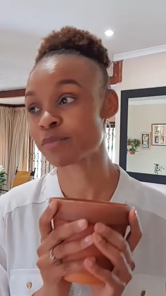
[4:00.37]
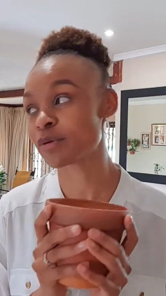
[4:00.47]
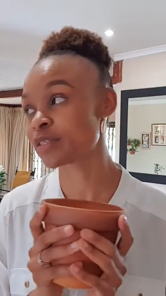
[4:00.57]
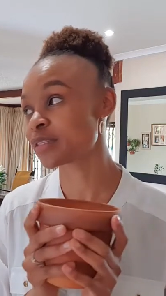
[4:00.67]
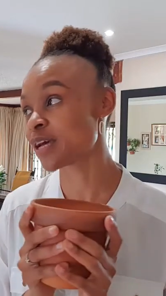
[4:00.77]

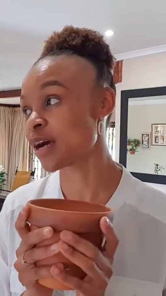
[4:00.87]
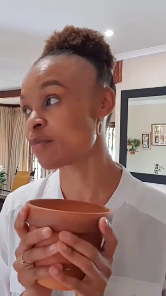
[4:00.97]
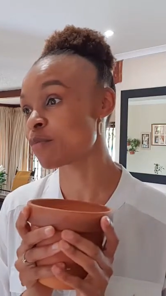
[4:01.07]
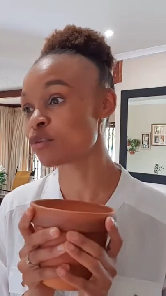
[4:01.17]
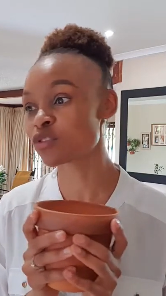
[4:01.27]
pots.
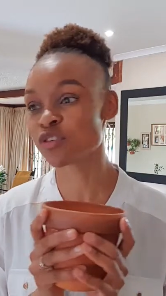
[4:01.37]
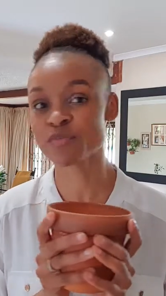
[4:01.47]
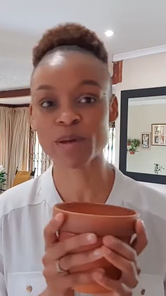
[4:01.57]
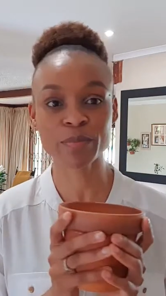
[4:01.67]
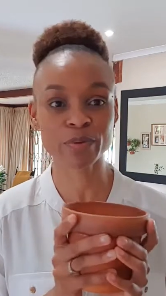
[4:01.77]
Most of
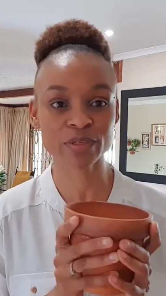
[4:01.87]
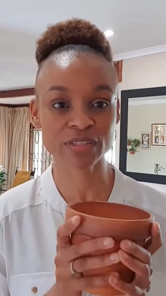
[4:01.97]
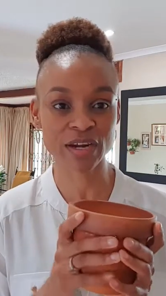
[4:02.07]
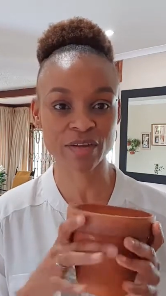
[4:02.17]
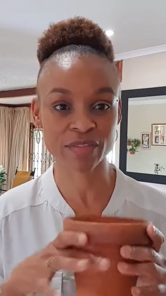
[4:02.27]
my pots
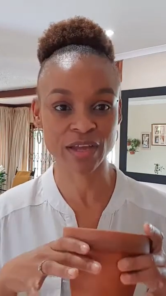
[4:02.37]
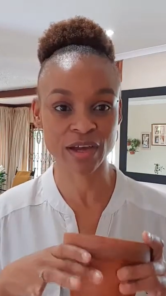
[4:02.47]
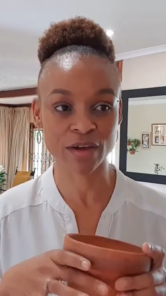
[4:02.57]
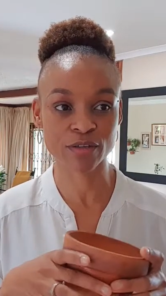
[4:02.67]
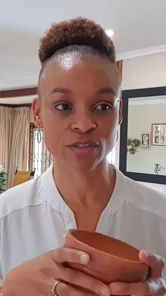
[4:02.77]
around the
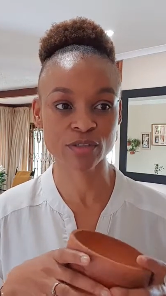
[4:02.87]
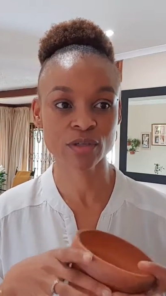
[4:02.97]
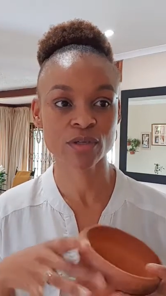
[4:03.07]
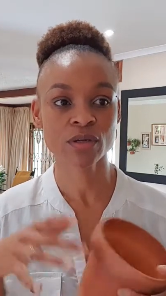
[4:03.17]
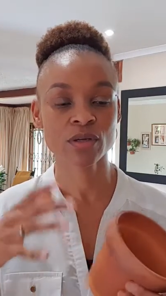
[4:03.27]
house,
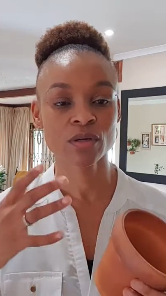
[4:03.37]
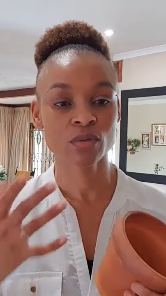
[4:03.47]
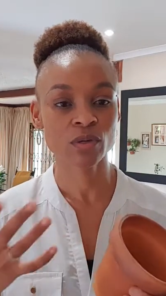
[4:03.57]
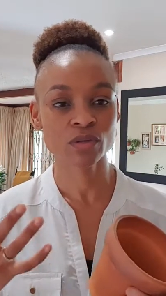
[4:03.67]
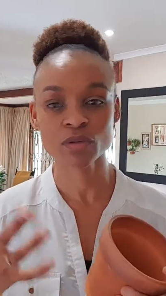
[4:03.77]

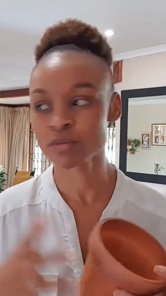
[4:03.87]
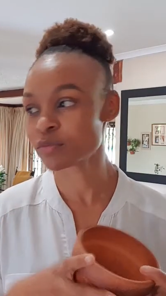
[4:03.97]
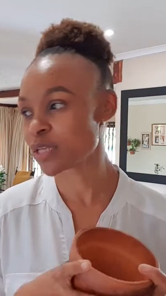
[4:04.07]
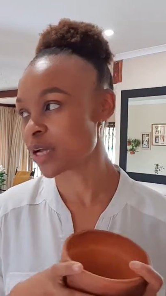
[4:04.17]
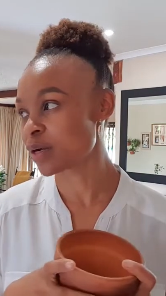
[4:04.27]

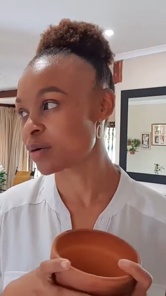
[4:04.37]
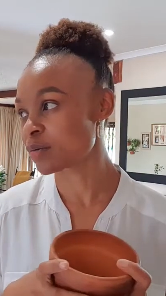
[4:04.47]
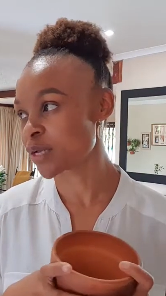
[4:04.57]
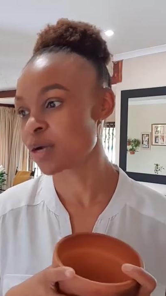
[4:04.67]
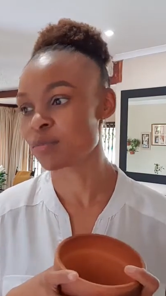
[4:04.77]

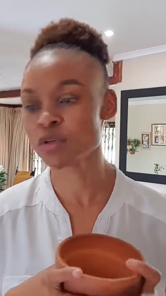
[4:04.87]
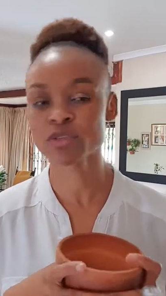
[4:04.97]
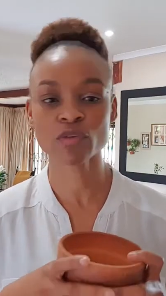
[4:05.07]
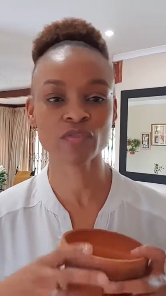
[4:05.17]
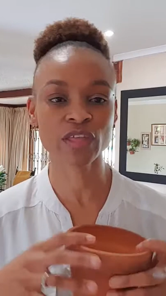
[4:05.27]

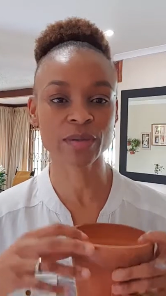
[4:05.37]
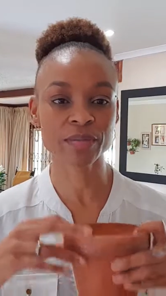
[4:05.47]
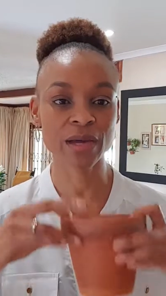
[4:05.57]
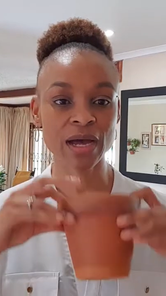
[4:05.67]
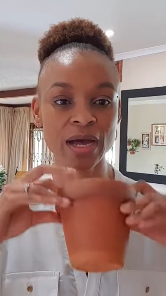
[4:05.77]
most of
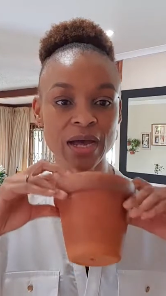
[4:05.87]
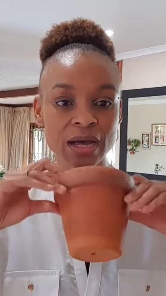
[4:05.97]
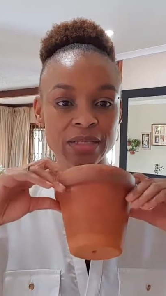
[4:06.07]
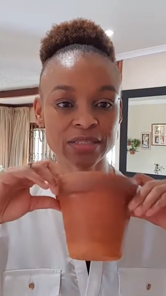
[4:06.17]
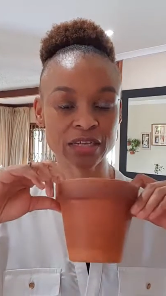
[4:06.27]
them
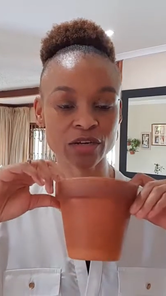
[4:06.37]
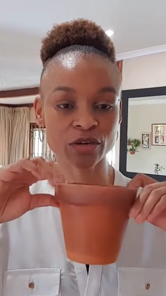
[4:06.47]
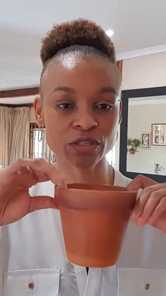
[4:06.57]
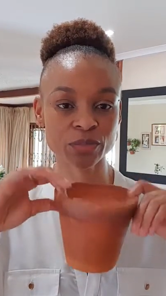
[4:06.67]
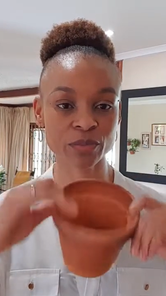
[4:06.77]
are
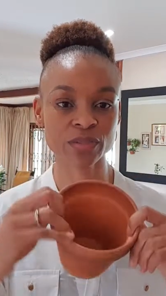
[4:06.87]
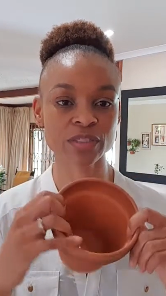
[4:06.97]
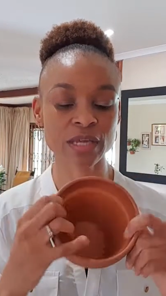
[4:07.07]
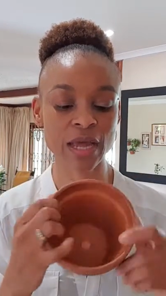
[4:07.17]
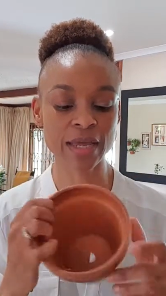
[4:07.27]
terracotta pots.
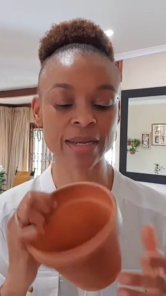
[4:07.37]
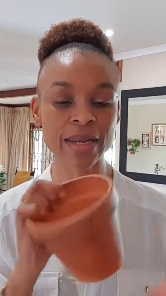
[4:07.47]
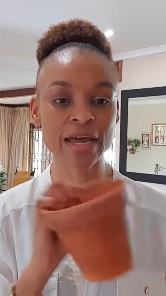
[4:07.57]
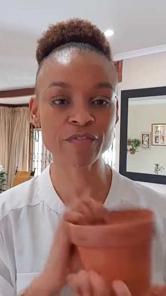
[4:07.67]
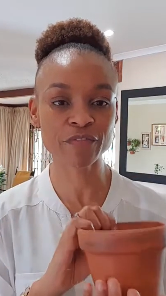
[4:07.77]
I
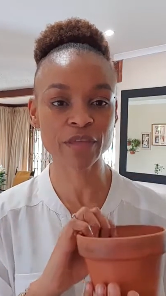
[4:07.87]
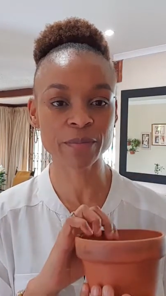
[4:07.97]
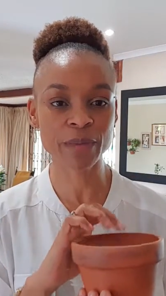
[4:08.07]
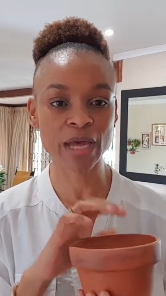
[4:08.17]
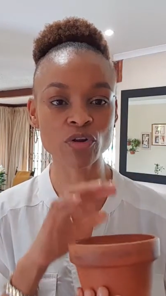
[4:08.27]
love
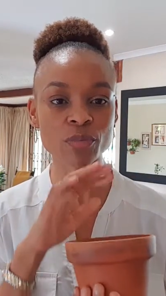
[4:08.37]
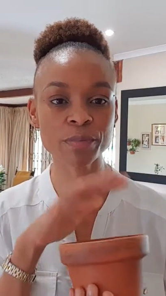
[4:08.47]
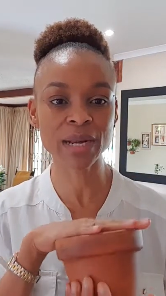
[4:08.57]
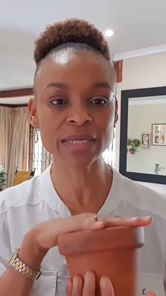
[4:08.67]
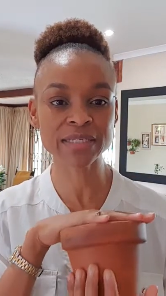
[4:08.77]
them. I don't
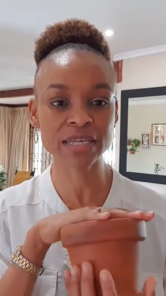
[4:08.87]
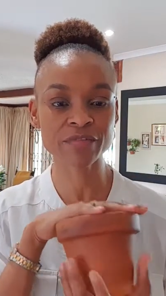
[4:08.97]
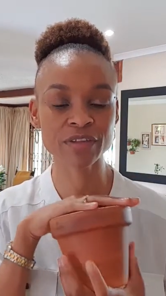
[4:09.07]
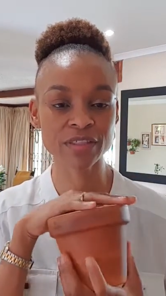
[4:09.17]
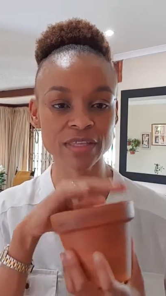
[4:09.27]
plant
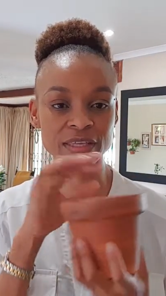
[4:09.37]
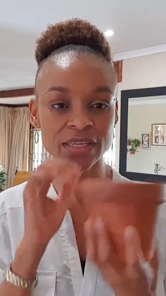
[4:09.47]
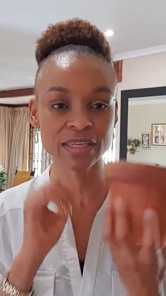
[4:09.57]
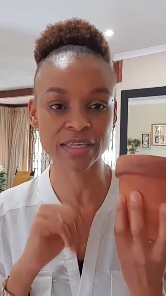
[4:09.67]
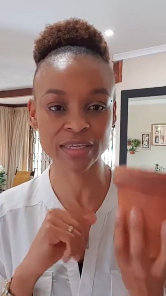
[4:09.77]
everything
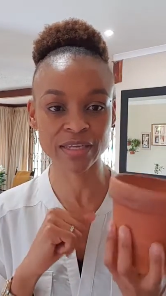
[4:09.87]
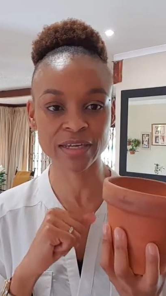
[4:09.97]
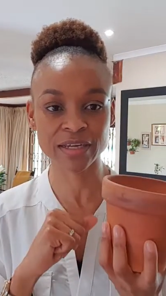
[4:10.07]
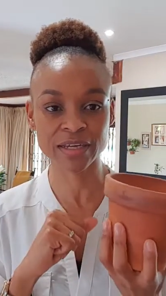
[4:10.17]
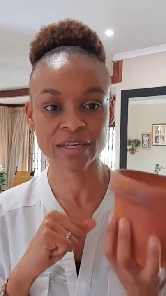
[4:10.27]
in
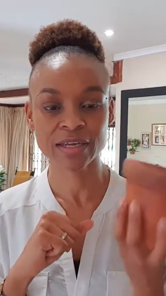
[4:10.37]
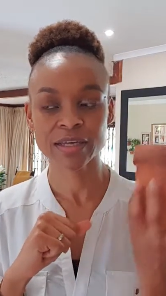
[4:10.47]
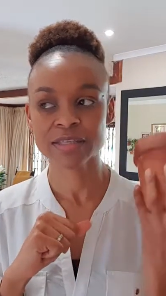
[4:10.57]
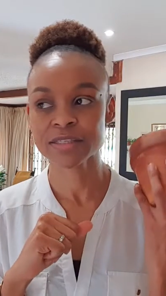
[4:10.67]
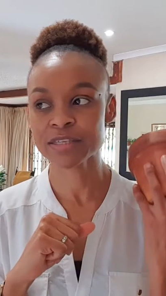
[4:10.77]
here
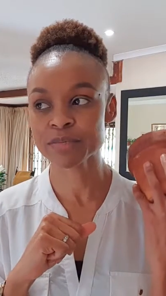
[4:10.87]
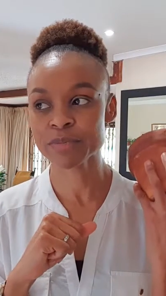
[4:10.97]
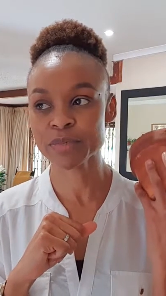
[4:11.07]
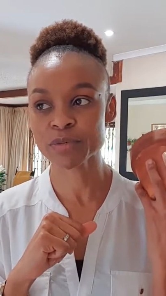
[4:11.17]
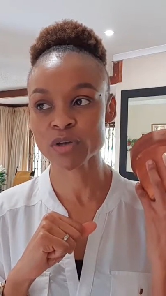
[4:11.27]

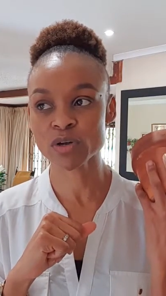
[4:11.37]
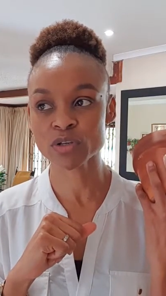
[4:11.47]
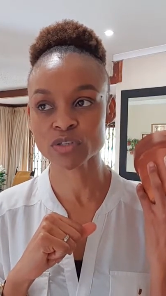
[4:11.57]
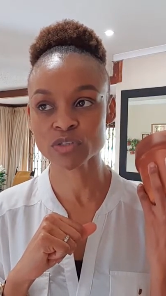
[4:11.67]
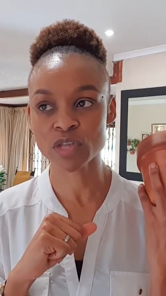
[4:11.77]
simply
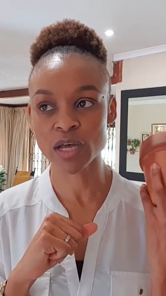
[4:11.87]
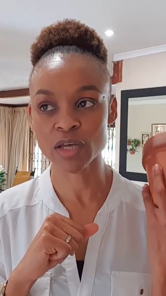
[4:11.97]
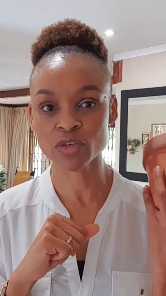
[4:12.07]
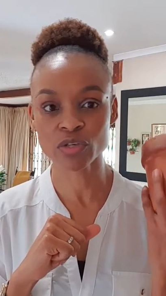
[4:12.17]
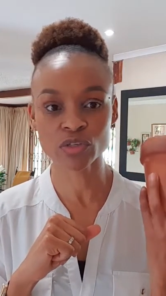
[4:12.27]
because
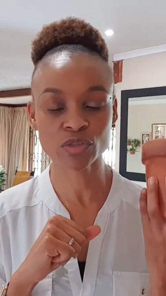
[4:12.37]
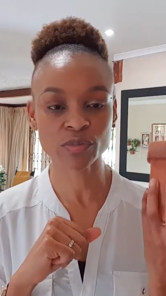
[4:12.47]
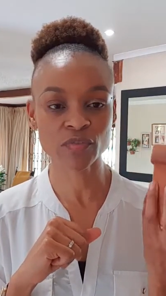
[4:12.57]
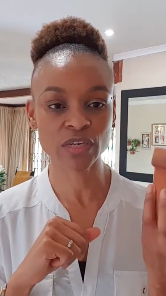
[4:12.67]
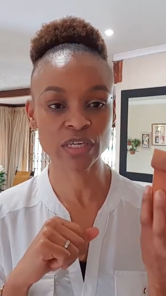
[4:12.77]
you need to
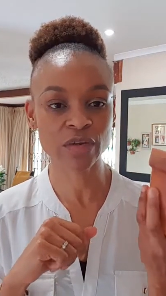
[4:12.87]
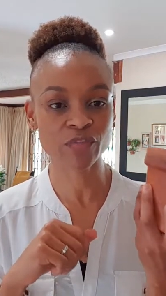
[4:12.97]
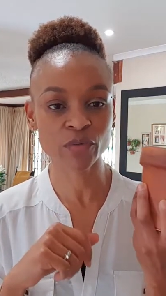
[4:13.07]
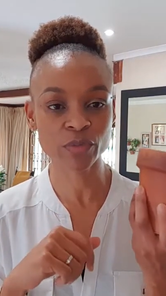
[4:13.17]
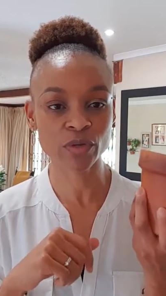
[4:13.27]
be very
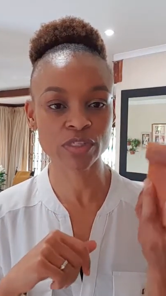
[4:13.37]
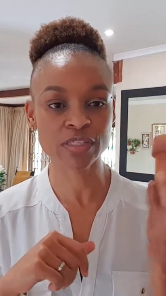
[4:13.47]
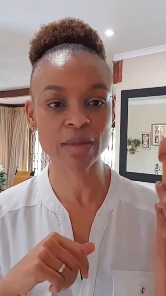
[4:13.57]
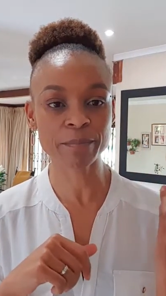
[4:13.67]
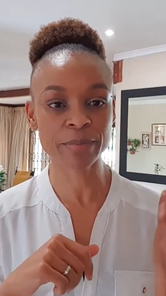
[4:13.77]
careful, because
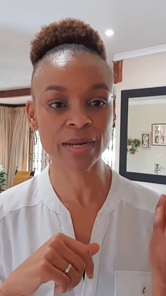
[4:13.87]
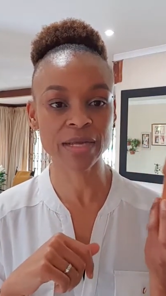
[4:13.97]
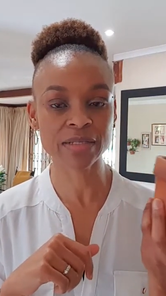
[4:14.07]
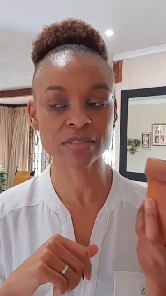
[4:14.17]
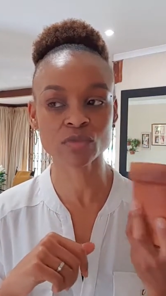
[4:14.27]
some
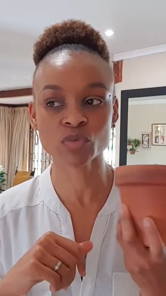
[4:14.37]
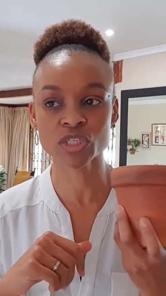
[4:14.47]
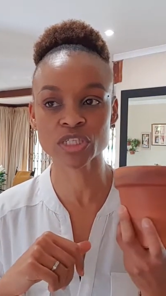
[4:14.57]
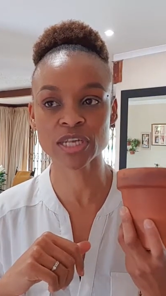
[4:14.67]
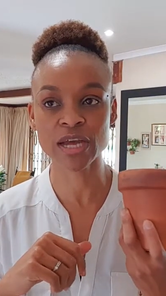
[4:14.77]
plants
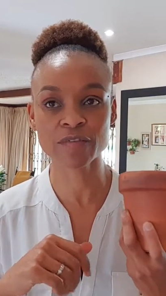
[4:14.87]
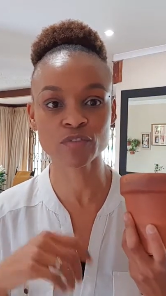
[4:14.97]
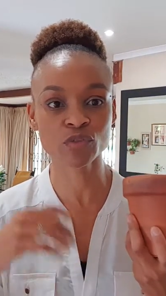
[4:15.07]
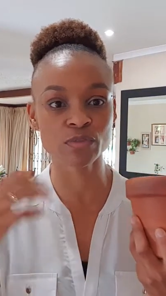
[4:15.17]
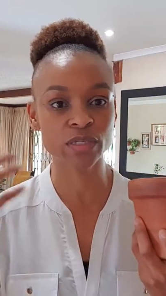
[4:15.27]
which love
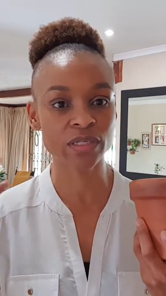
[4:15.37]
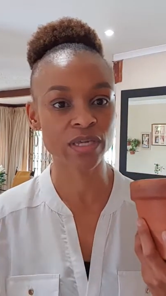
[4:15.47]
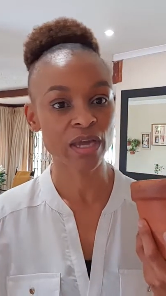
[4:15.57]
to be